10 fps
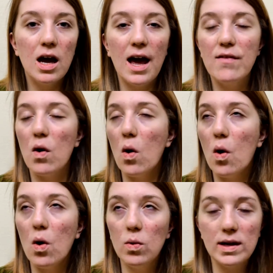I've
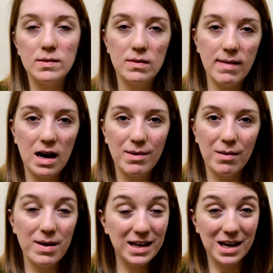always been bad
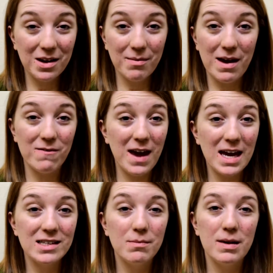about picking at my
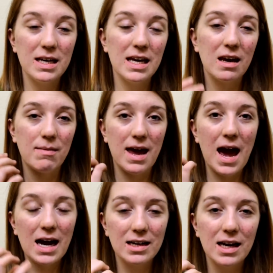face and picking at my
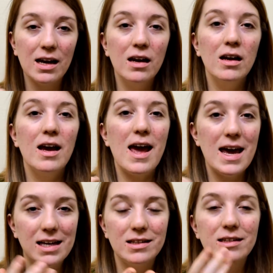acne,
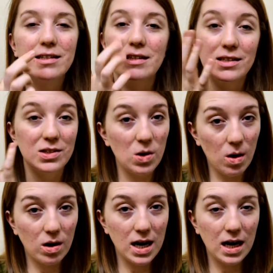hence the
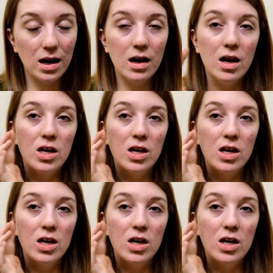scarring.